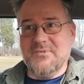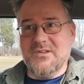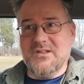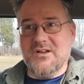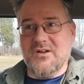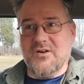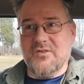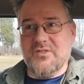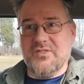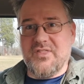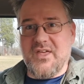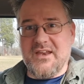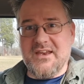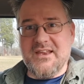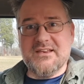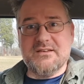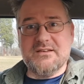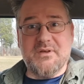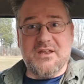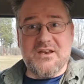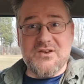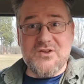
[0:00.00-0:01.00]
you know, they
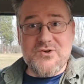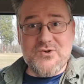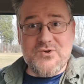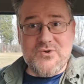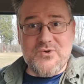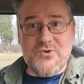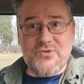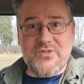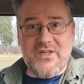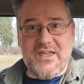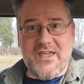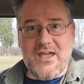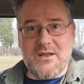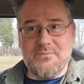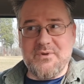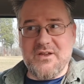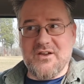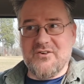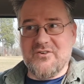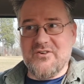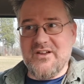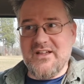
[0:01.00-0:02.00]
need to be new. They can't
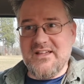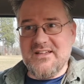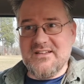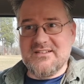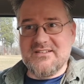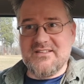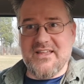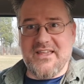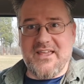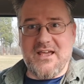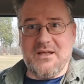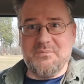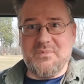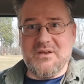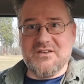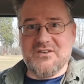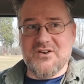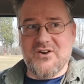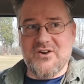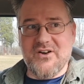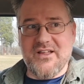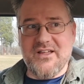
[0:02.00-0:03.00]
be creased. They can't be
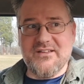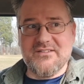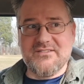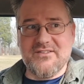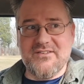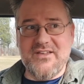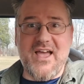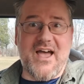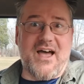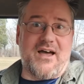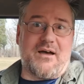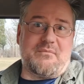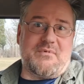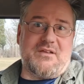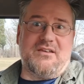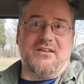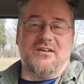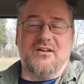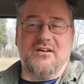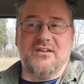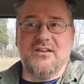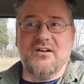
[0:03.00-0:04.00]
dirty. So, yeah, I
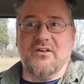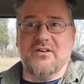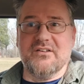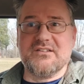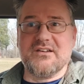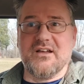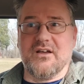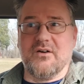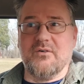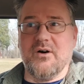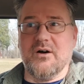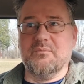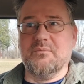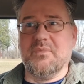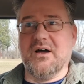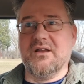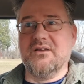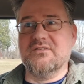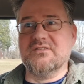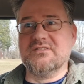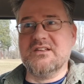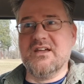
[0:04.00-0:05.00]
mean, you always got to go out and
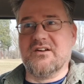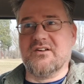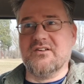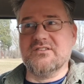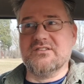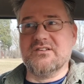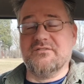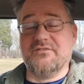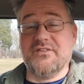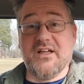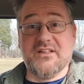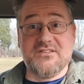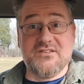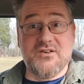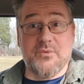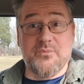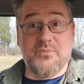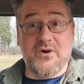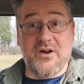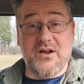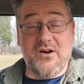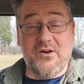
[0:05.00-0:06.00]
buy new sneakers if that's
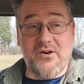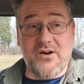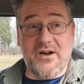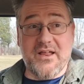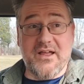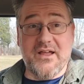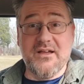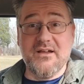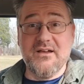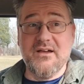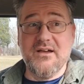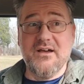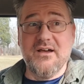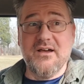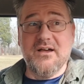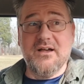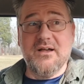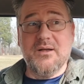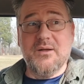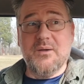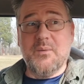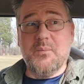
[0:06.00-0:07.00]
your priority.
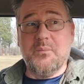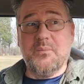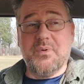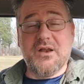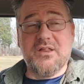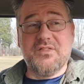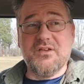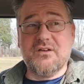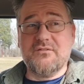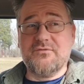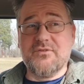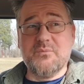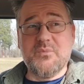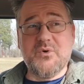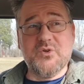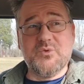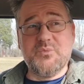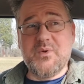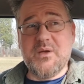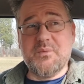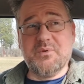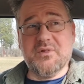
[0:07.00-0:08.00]
But I think for
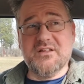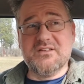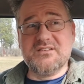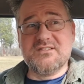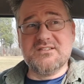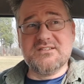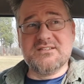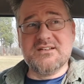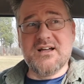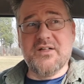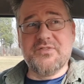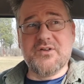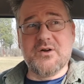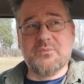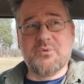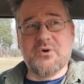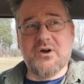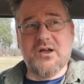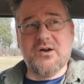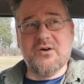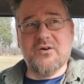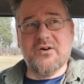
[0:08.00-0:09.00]
most people, it's just not their
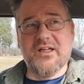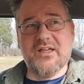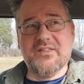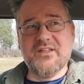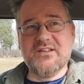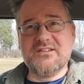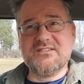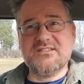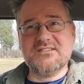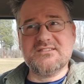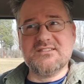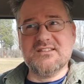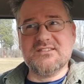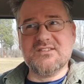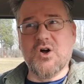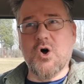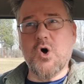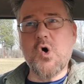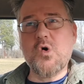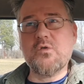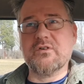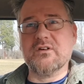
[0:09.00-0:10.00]
priority. And that's just this
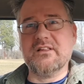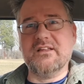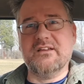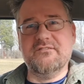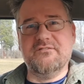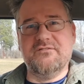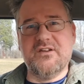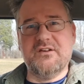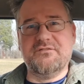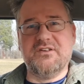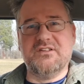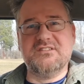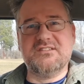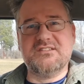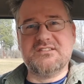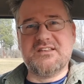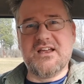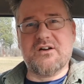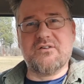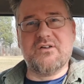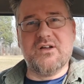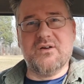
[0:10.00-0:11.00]
overly vivid
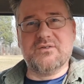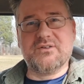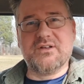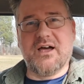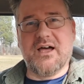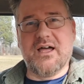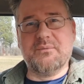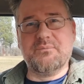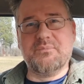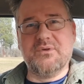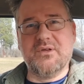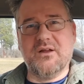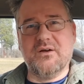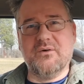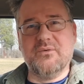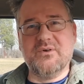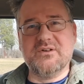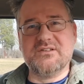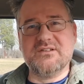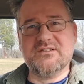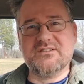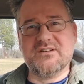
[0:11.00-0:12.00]
stereotype, you know,
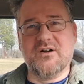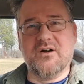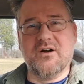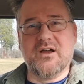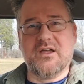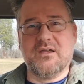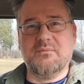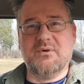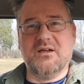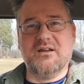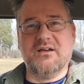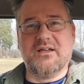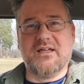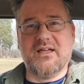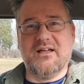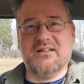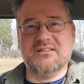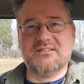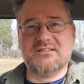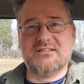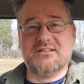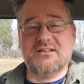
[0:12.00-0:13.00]
which is an argument
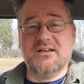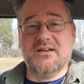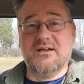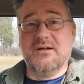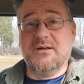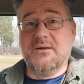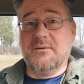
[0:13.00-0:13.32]
against